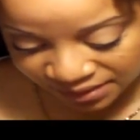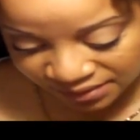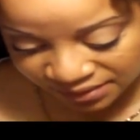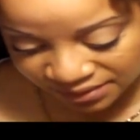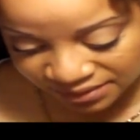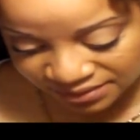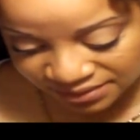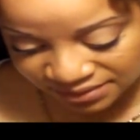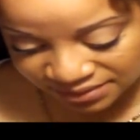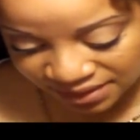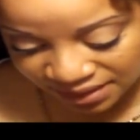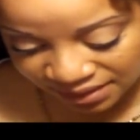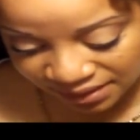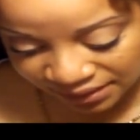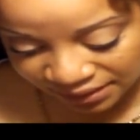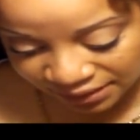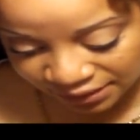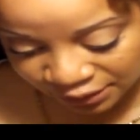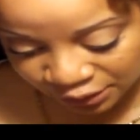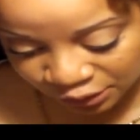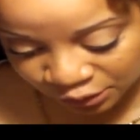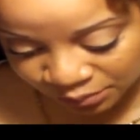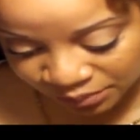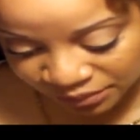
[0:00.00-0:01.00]
This has got like
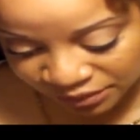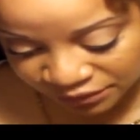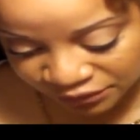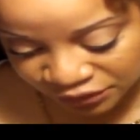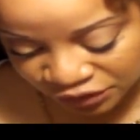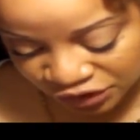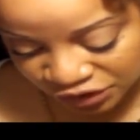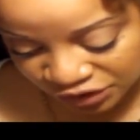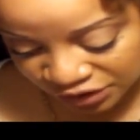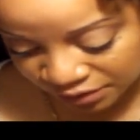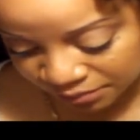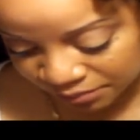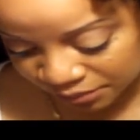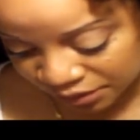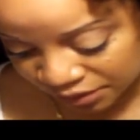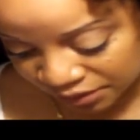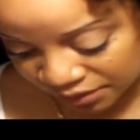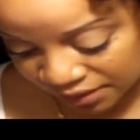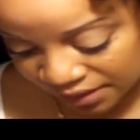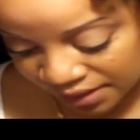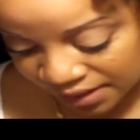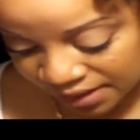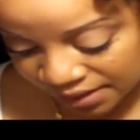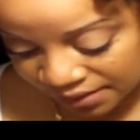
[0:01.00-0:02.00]
a little bit of
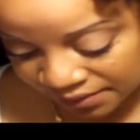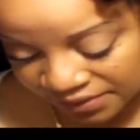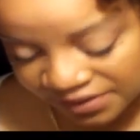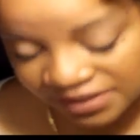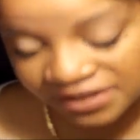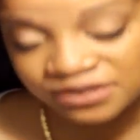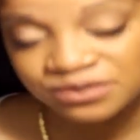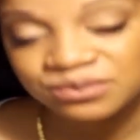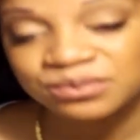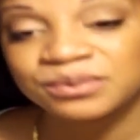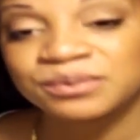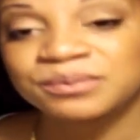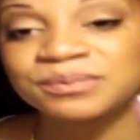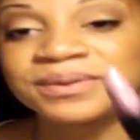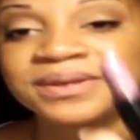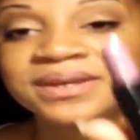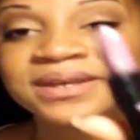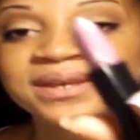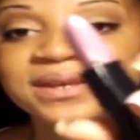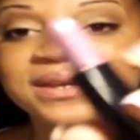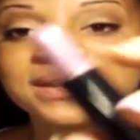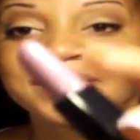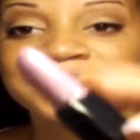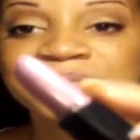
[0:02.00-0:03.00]
shimmer. This would
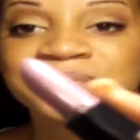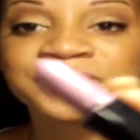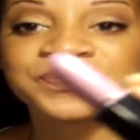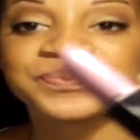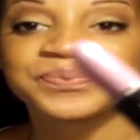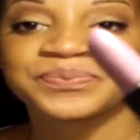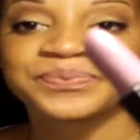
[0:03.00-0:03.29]
be,